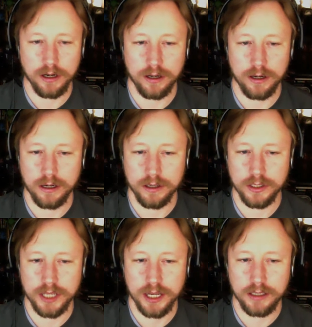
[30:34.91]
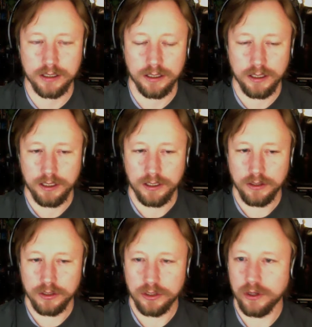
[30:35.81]
on our site,
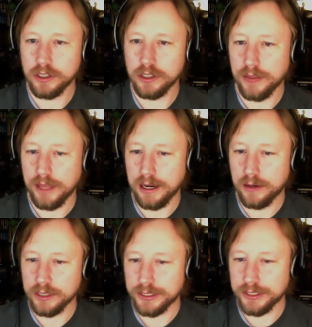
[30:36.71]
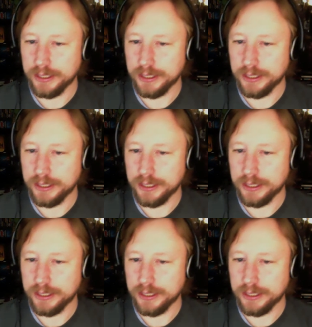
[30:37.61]
so you can check that out.